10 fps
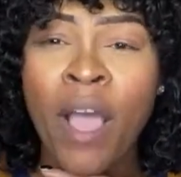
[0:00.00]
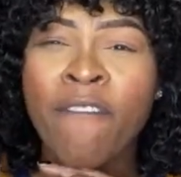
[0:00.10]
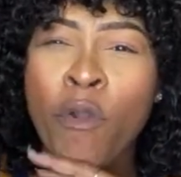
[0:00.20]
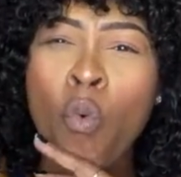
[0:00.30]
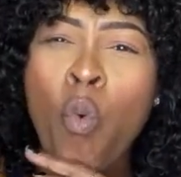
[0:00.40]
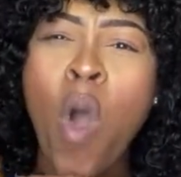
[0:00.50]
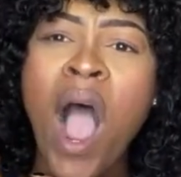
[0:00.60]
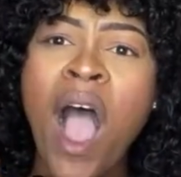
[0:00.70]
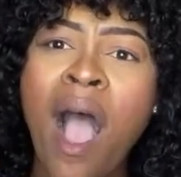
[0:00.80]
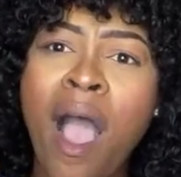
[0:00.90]
for
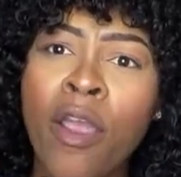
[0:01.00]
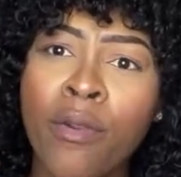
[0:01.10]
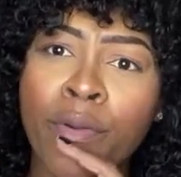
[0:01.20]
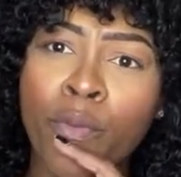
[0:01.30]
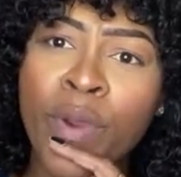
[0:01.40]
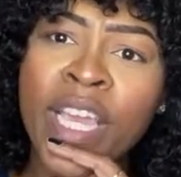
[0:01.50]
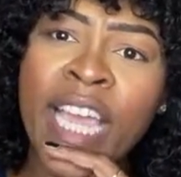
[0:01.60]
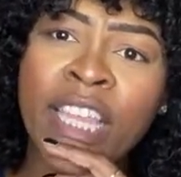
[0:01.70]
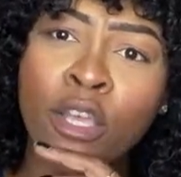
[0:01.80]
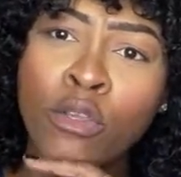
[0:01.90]
war with the
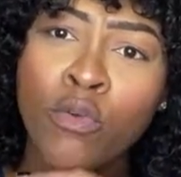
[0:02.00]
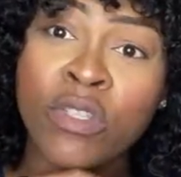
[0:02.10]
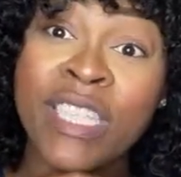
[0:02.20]
ghetto youths.